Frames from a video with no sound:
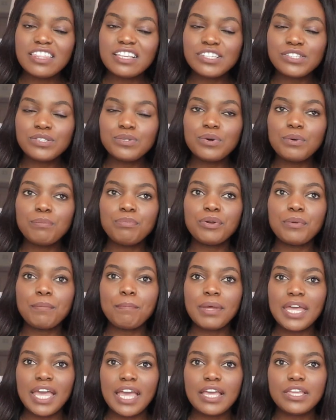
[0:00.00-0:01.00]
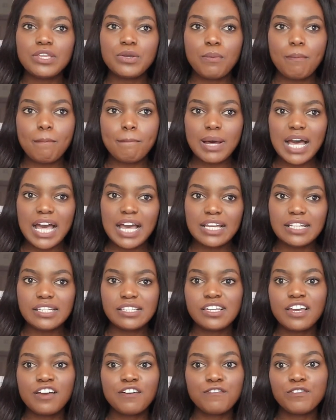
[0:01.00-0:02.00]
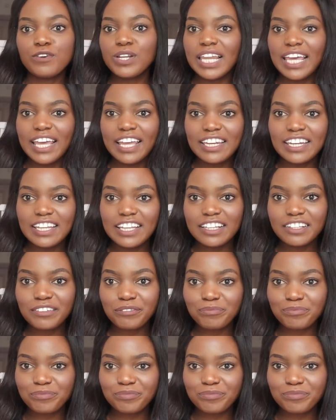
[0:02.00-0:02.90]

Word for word: This will prepare your mind for learning.